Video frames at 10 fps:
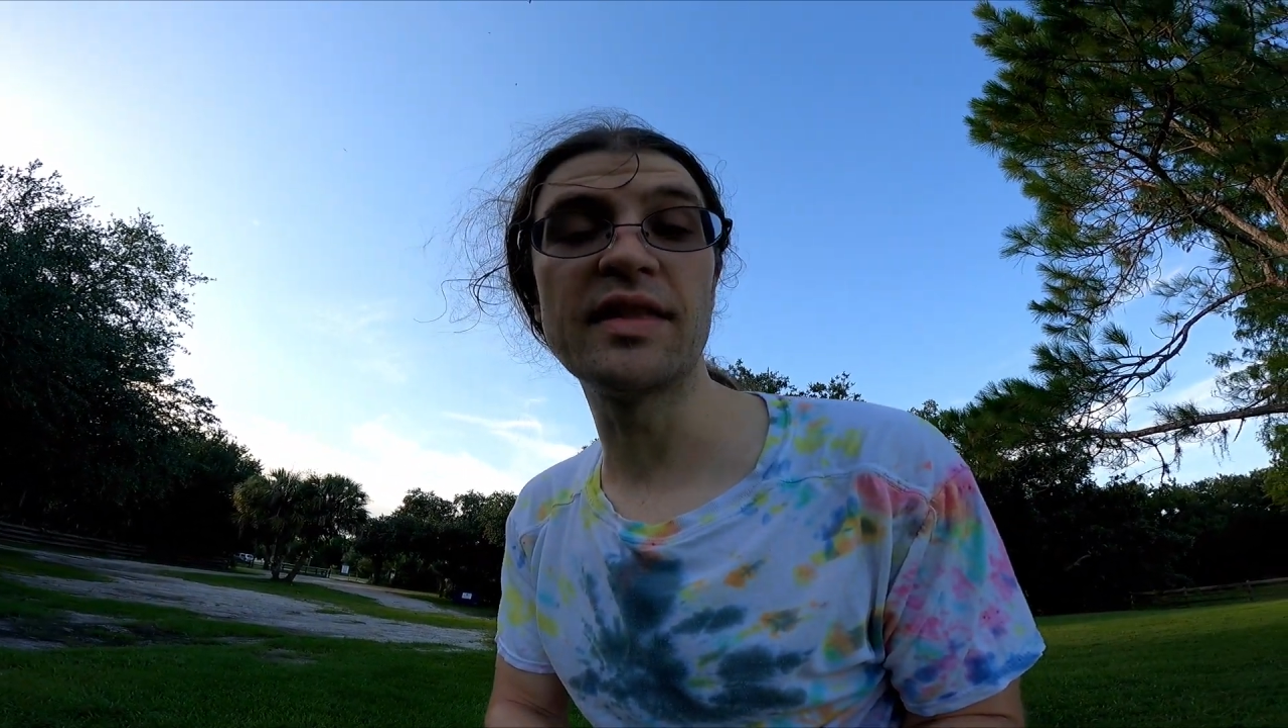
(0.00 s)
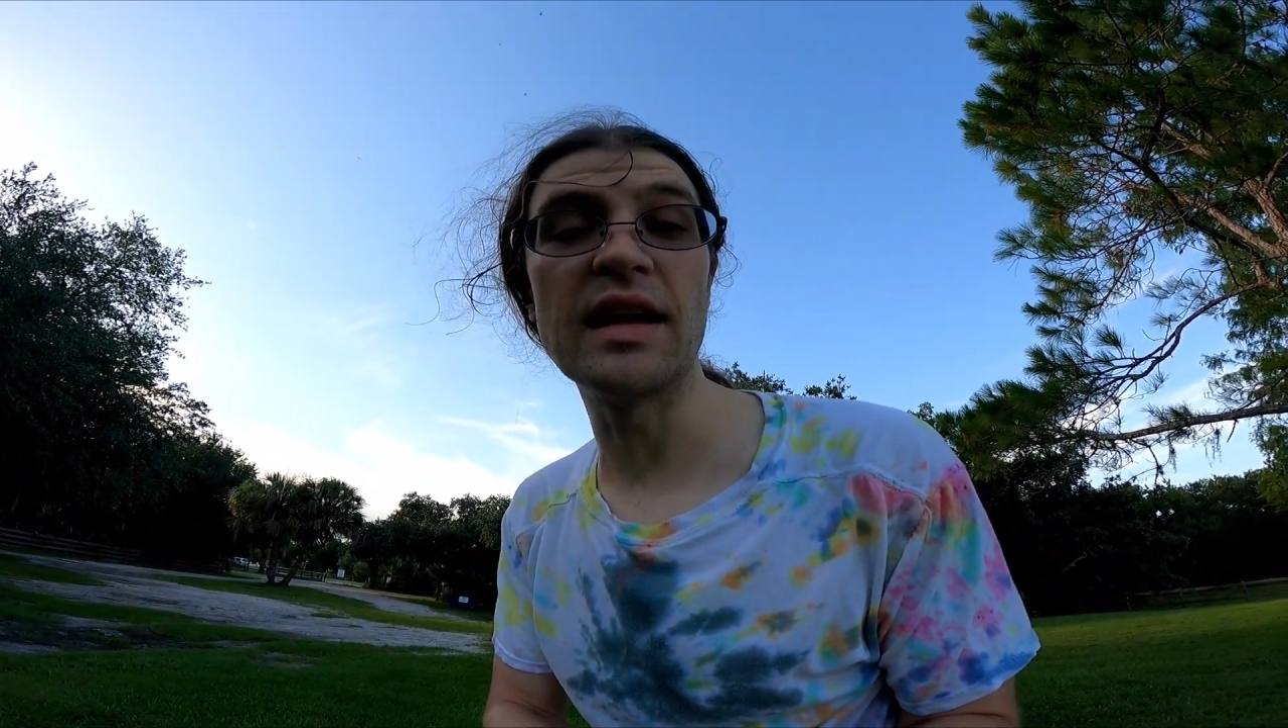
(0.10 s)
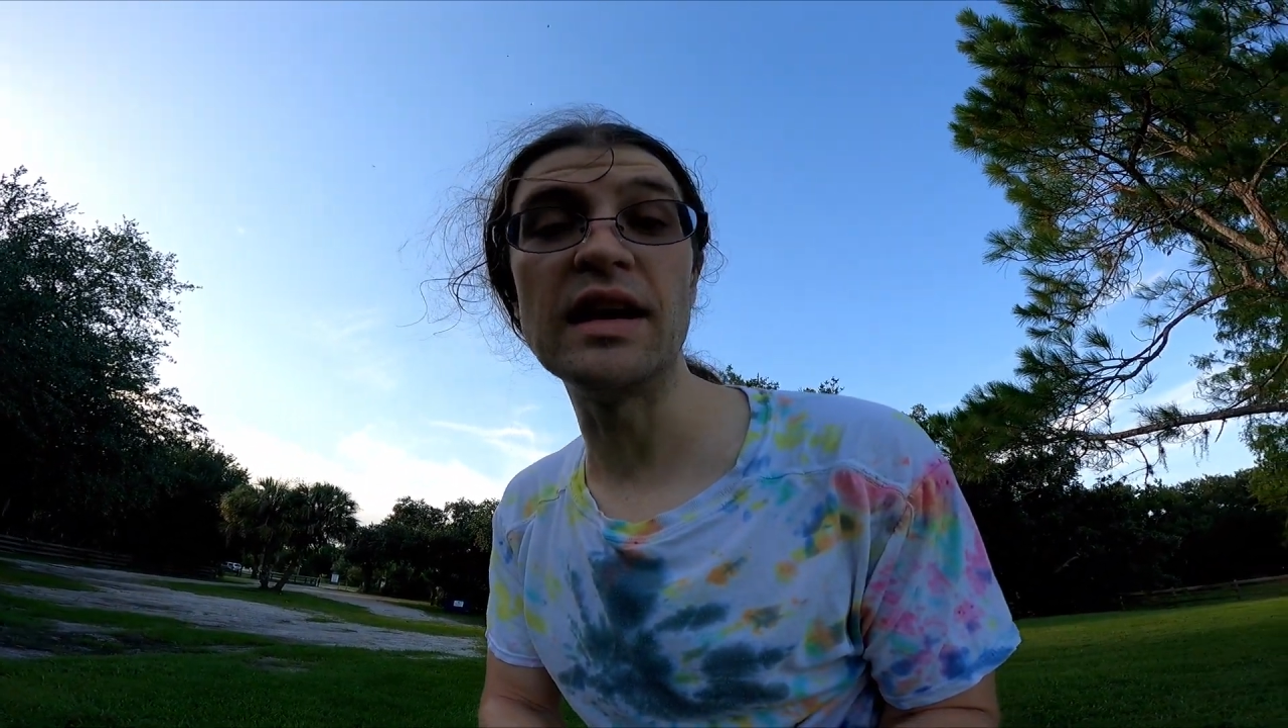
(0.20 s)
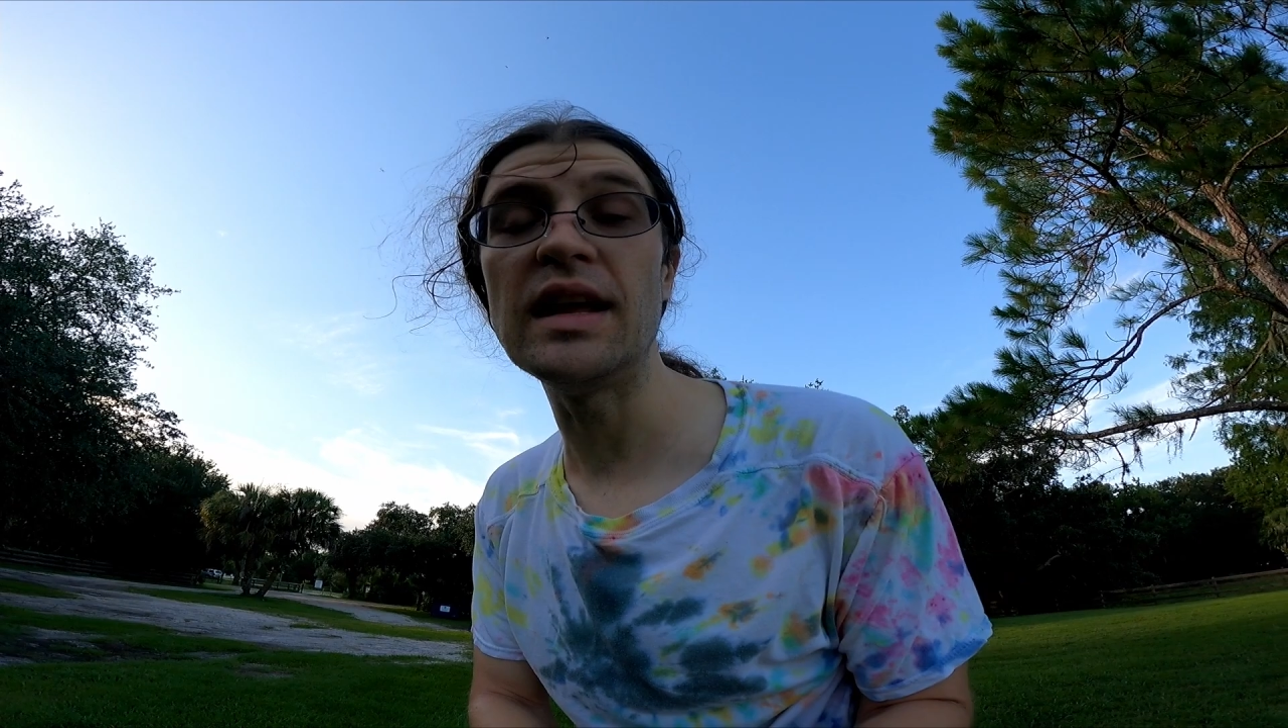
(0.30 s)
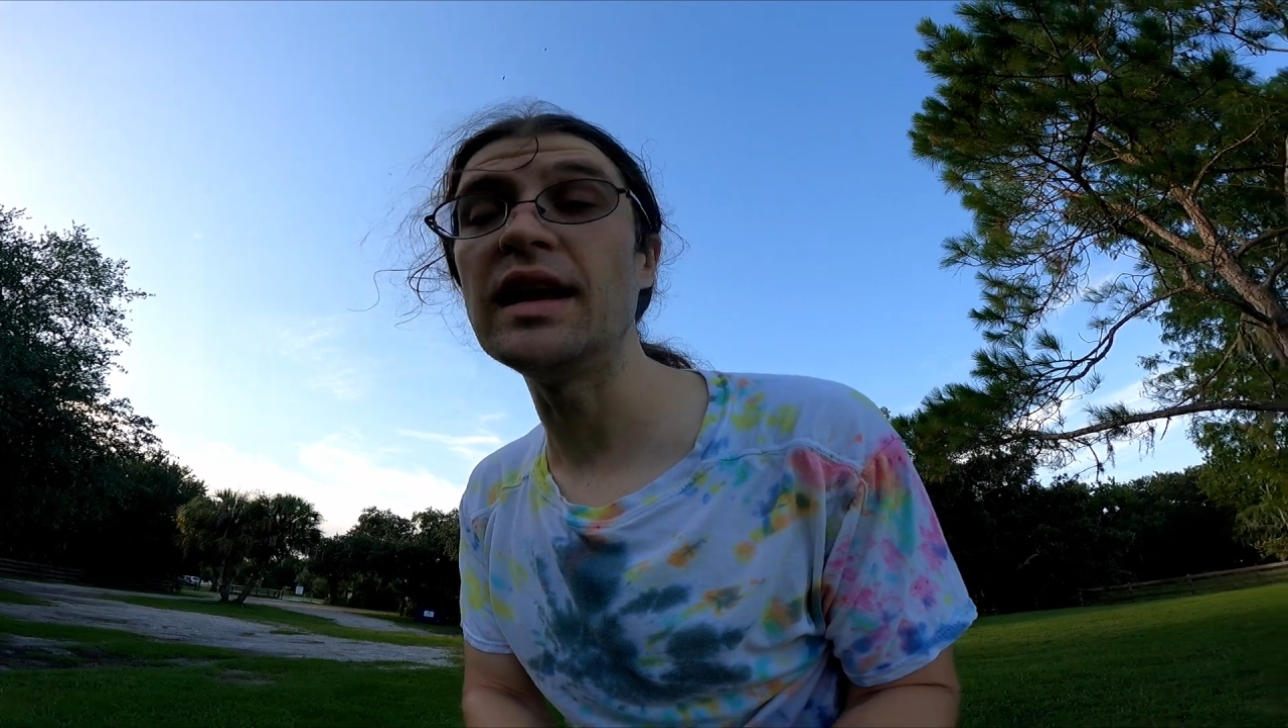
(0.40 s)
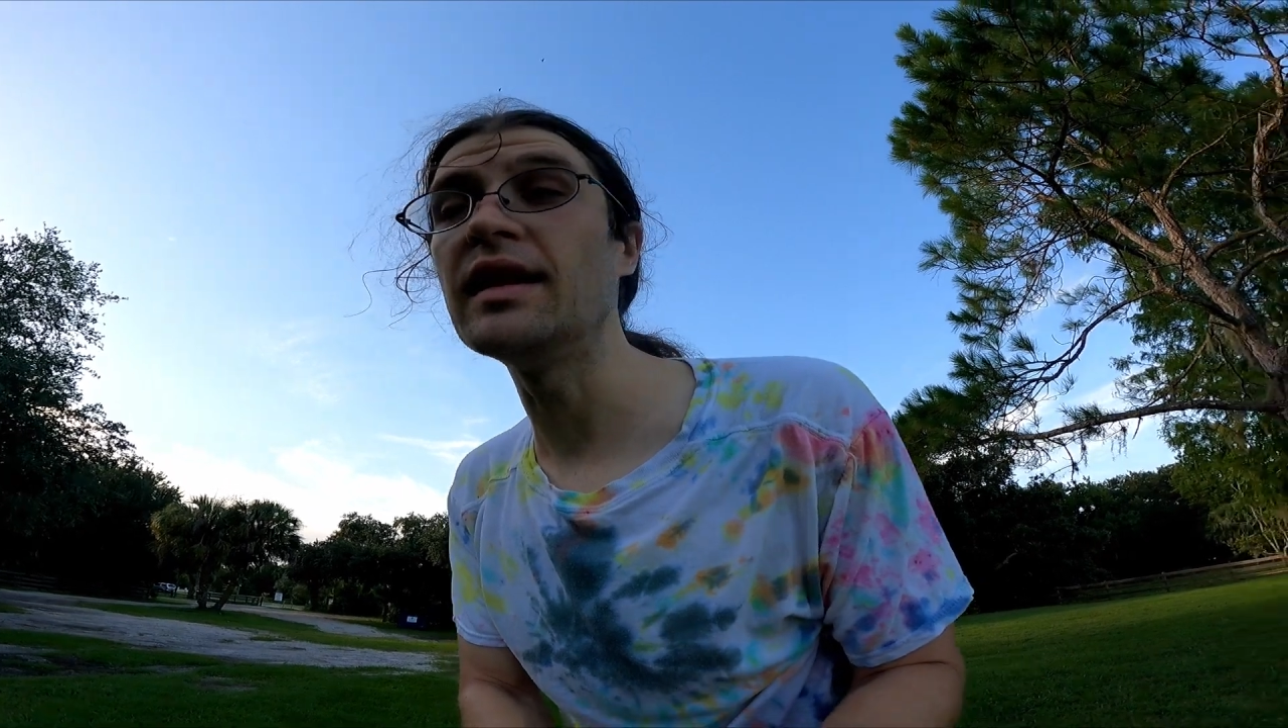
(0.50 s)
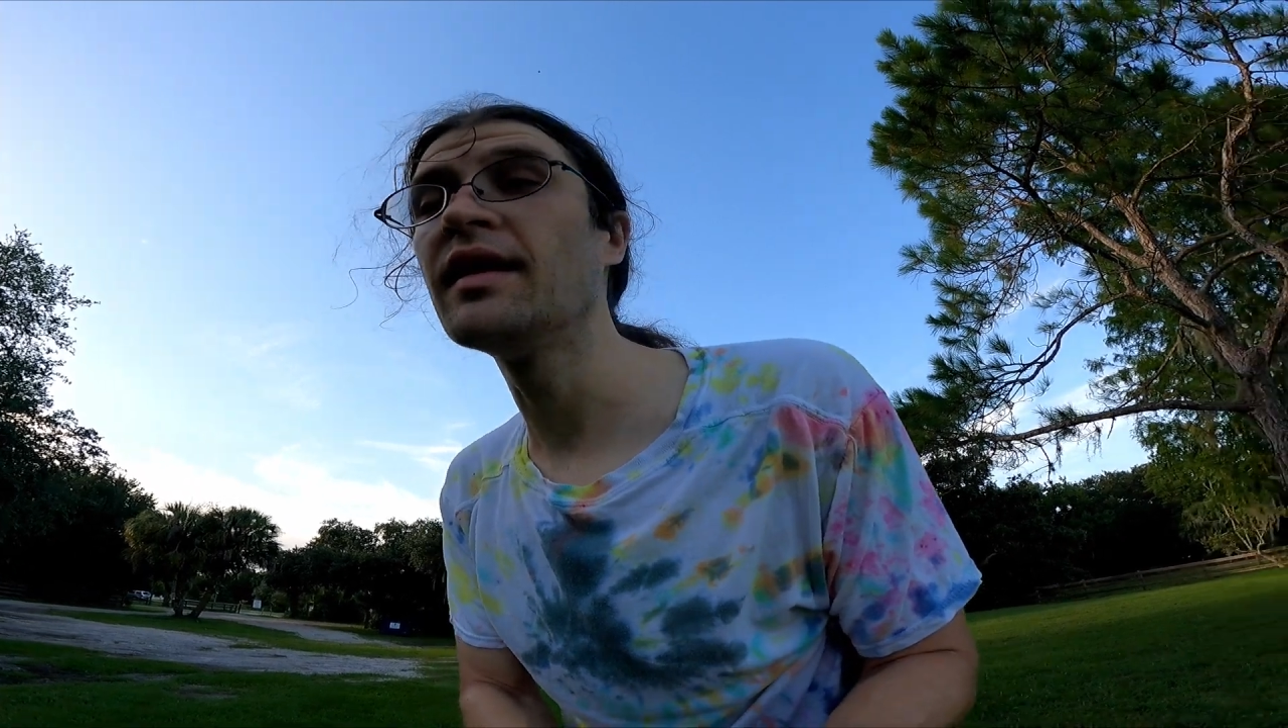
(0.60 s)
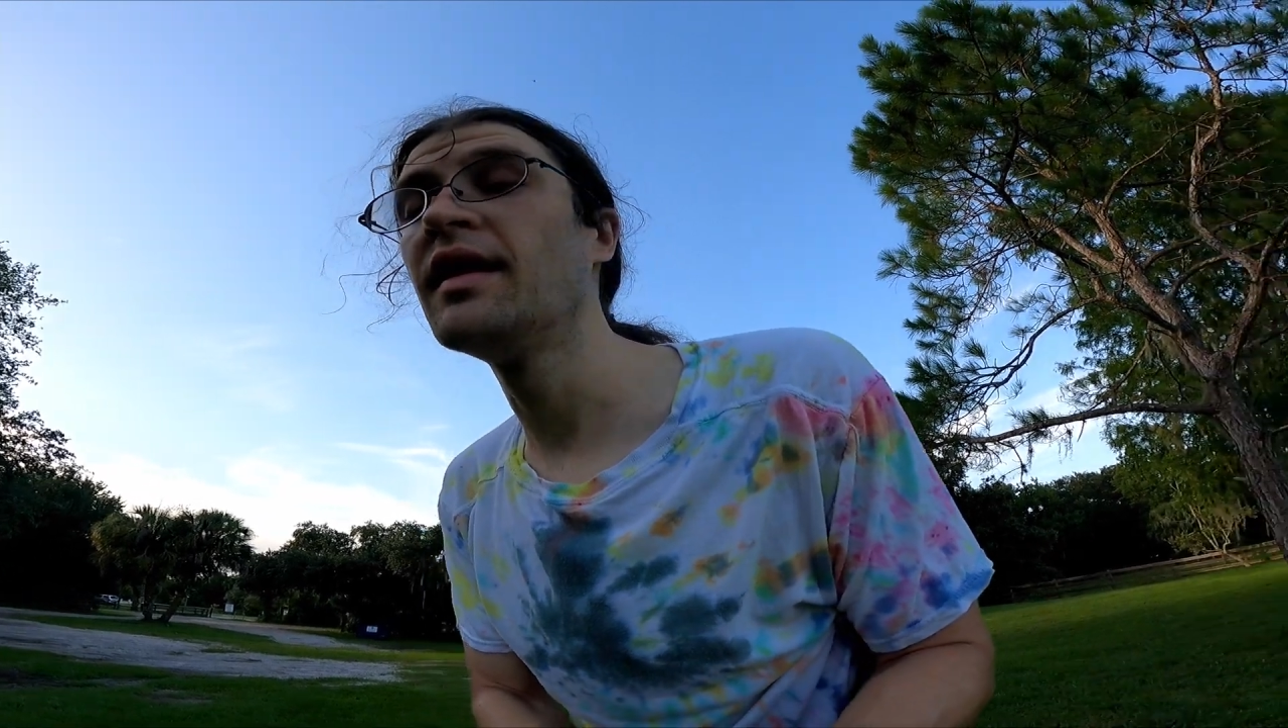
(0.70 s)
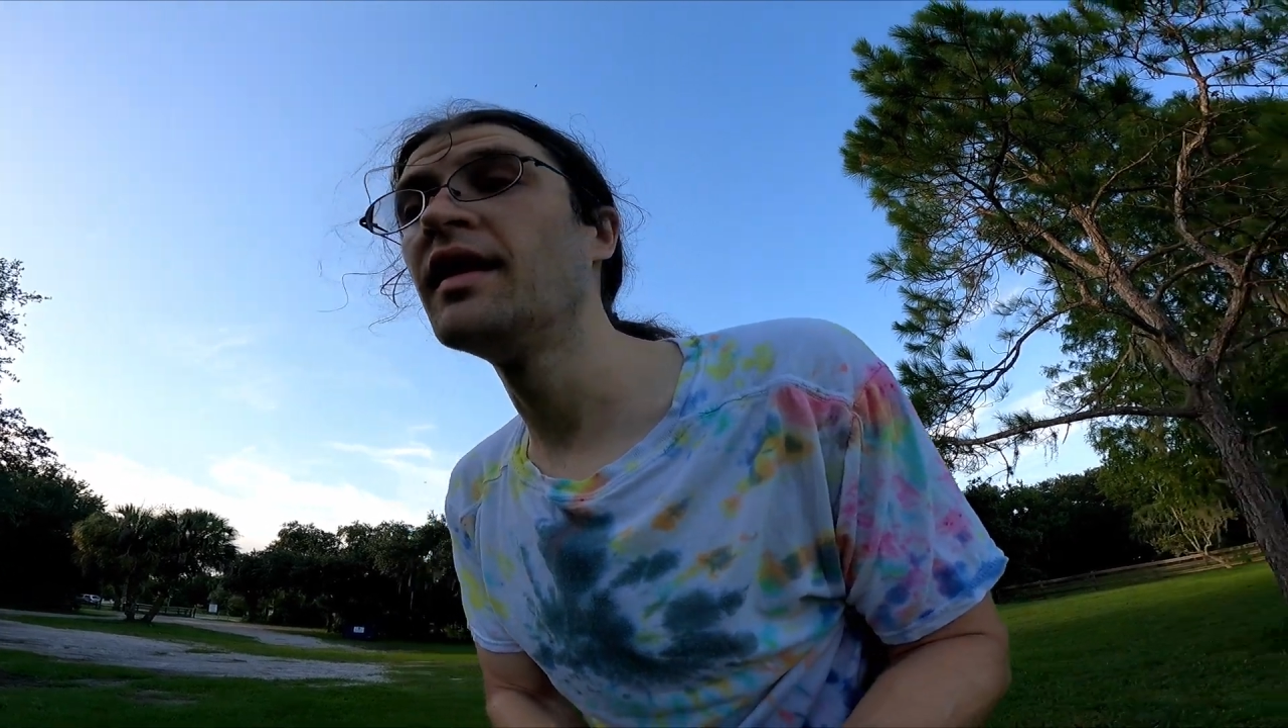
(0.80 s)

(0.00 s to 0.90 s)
they need.